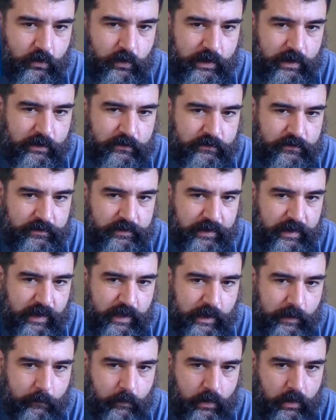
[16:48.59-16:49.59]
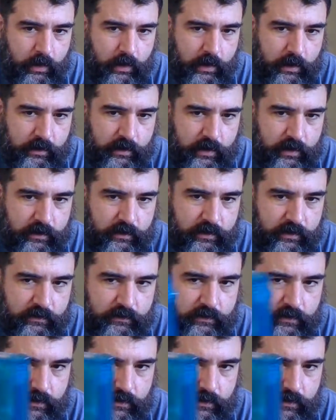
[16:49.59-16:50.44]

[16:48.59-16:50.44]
US, came on this